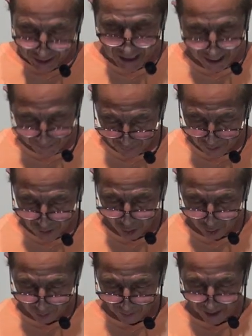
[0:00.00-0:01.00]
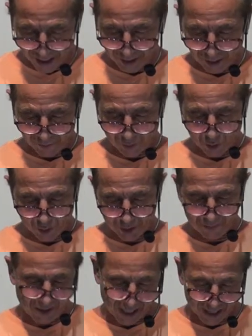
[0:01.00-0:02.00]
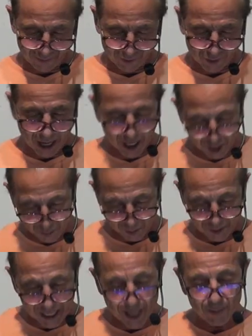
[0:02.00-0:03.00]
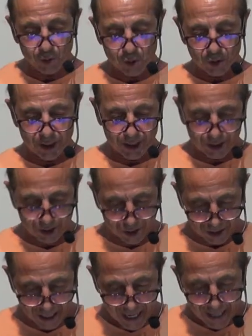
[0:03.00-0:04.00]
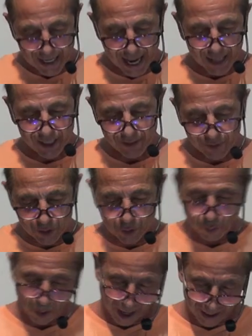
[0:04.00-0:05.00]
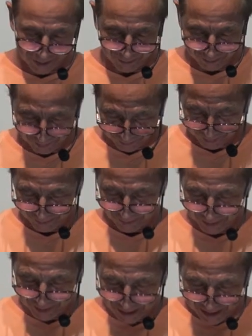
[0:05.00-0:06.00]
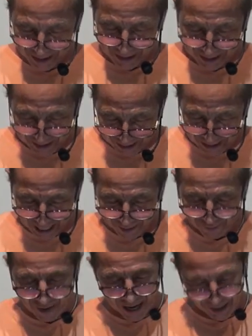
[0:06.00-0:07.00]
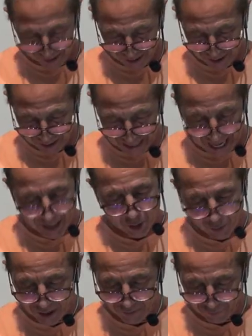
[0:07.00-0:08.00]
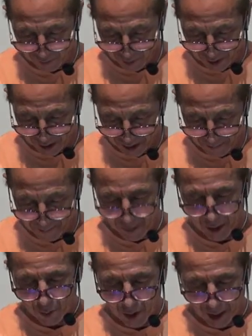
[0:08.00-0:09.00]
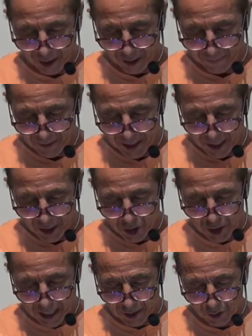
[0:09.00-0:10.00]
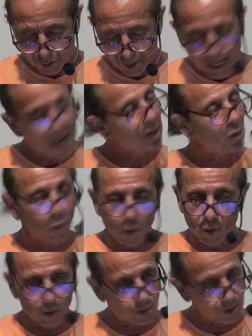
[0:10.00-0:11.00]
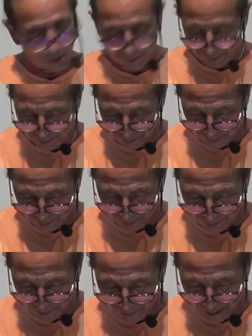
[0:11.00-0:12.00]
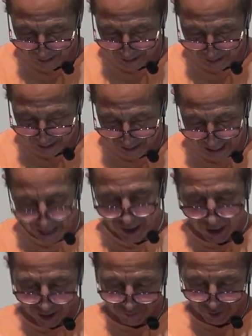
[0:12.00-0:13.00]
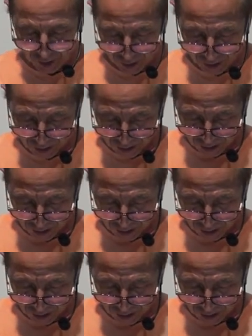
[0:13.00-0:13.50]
temperate, sober minded, of good behavior, hospitable, and able to teach, not given to wine, not violent, not greedy for money, but what? Gentle, not quarrelsome, not covetous,